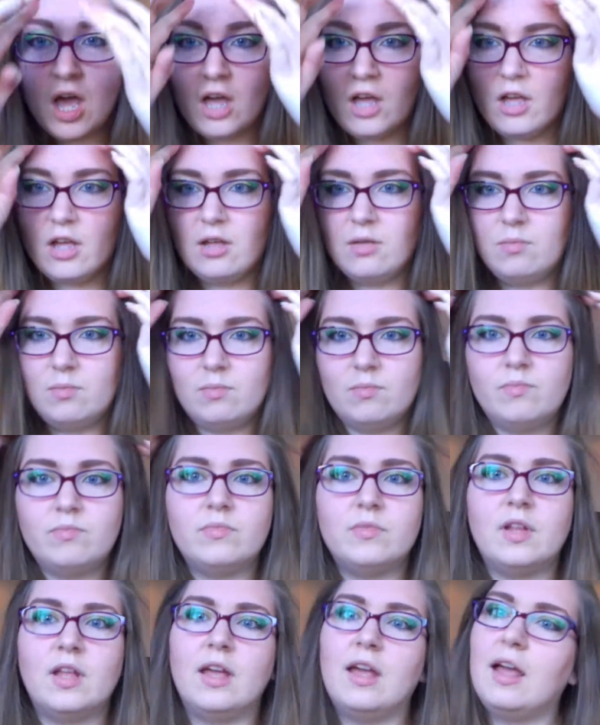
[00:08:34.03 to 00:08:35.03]

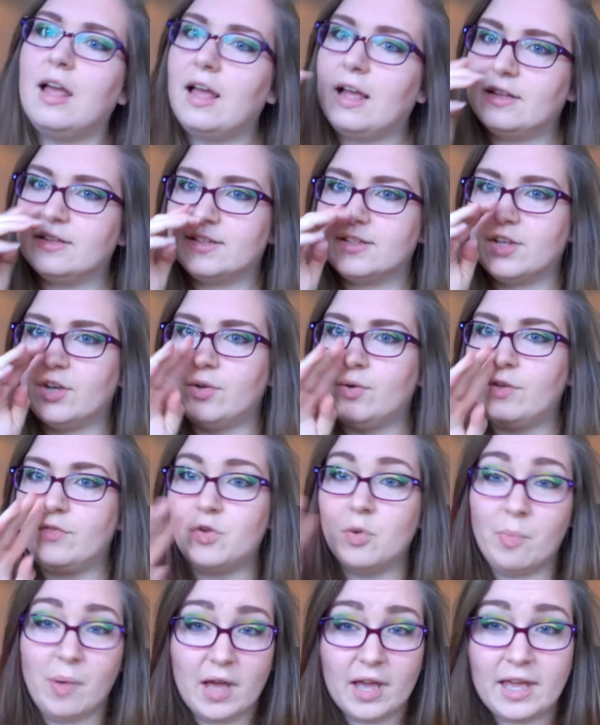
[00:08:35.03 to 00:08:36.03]
and so if
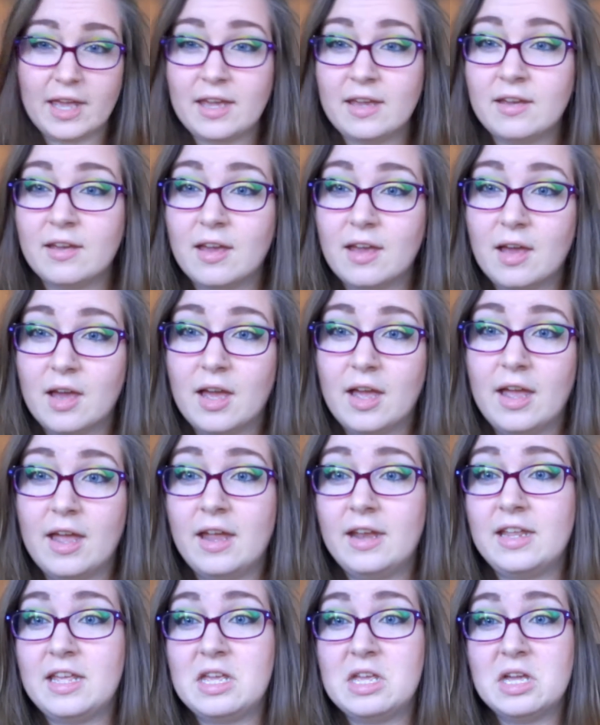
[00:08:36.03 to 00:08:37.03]
you're buying
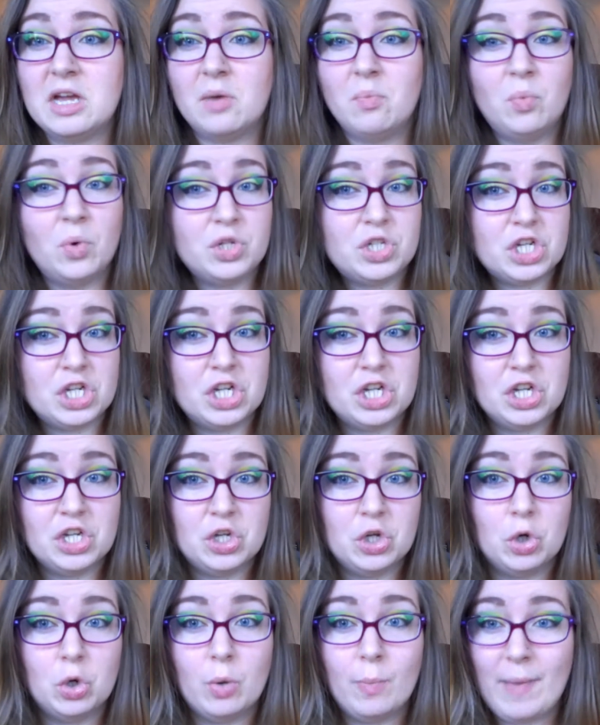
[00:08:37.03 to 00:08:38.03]
any
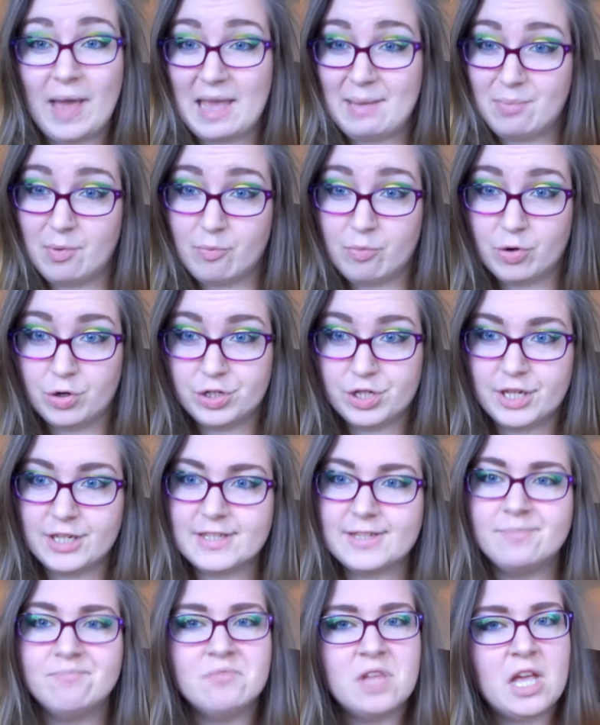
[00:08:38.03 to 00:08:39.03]
wooden or paper products,